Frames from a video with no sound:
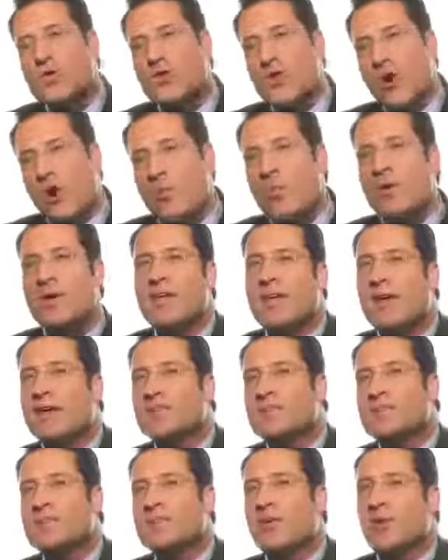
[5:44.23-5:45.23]
Nobody
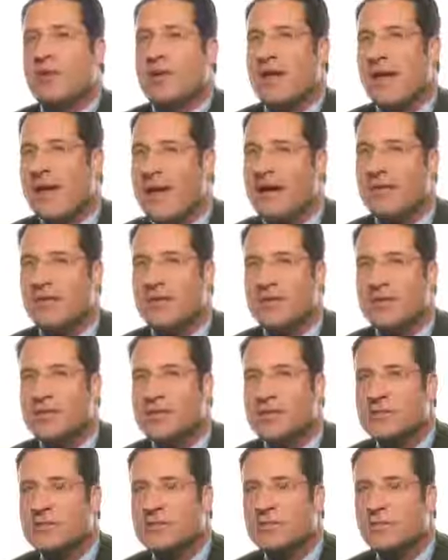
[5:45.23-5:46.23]
else is going to have
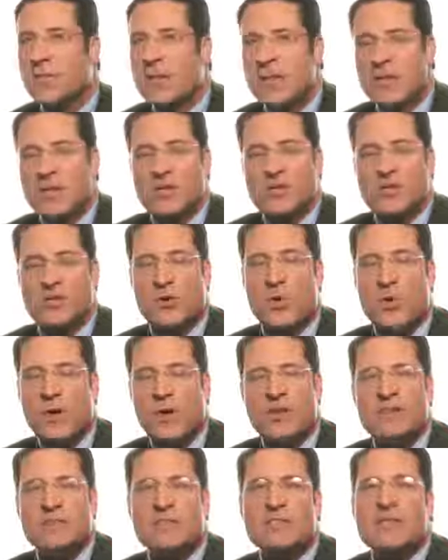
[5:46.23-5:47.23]
this. So
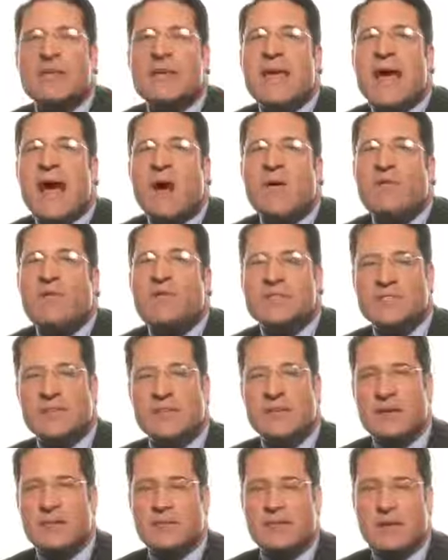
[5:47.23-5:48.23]
what does the alpha
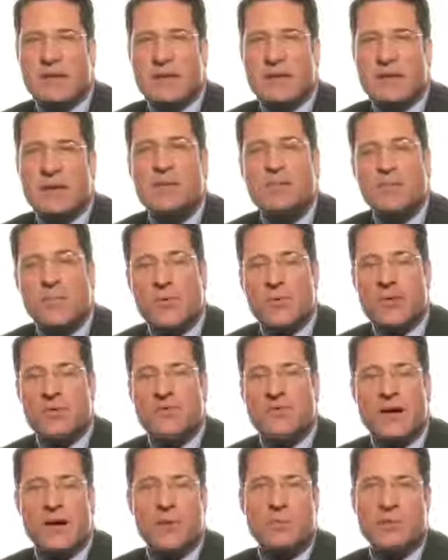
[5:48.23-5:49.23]
CMP
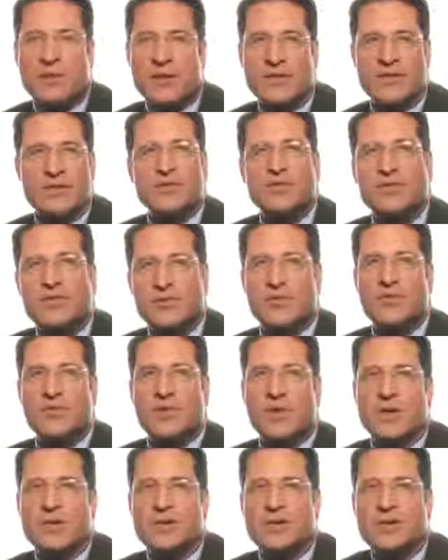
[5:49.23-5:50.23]
marine phytoplankton do
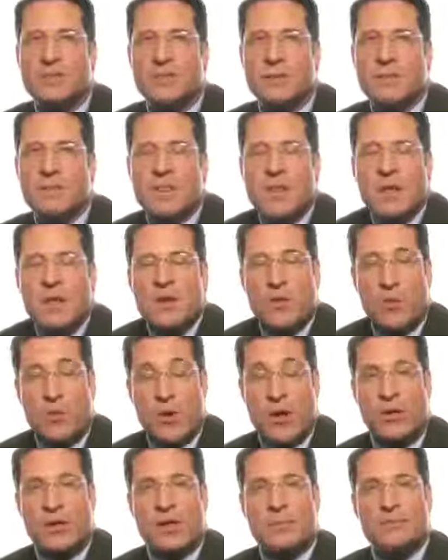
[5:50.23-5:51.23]
for us?
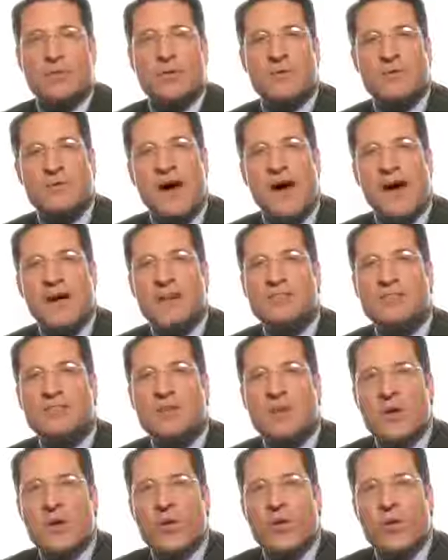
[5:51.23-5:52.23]
Well, it
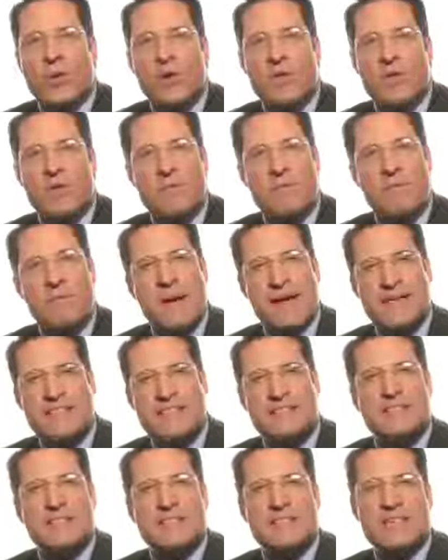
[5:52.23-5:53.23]
provides one of the
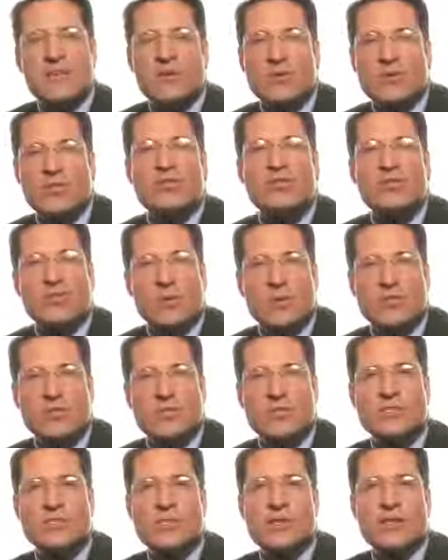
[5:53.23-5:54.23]
best single
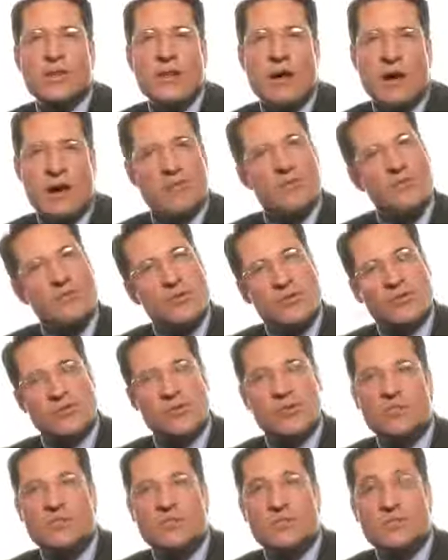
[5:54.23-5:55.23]
sources of
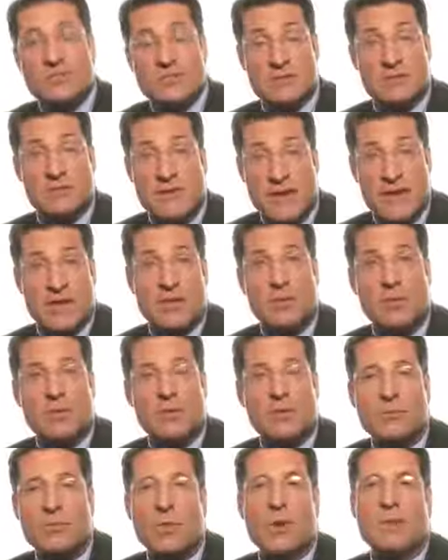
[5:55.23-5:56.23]
nutrition that's
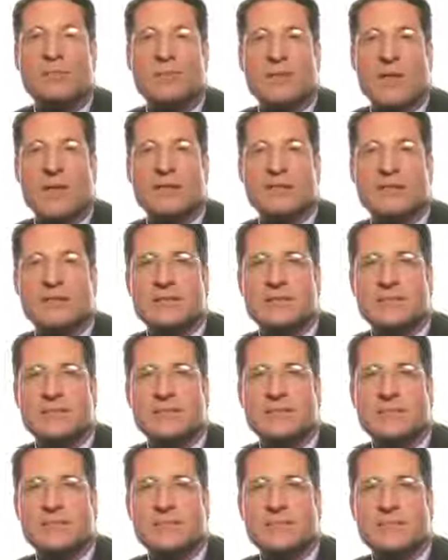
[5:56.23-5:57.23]
available in one place.
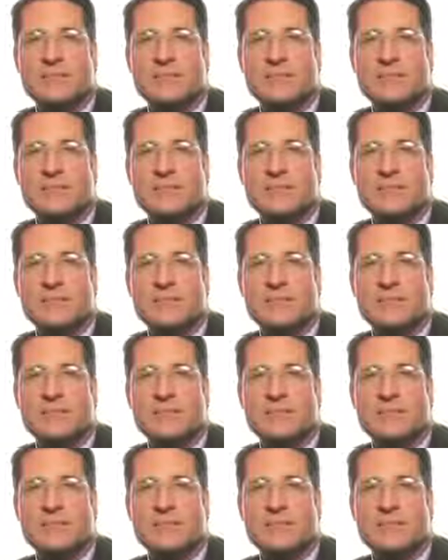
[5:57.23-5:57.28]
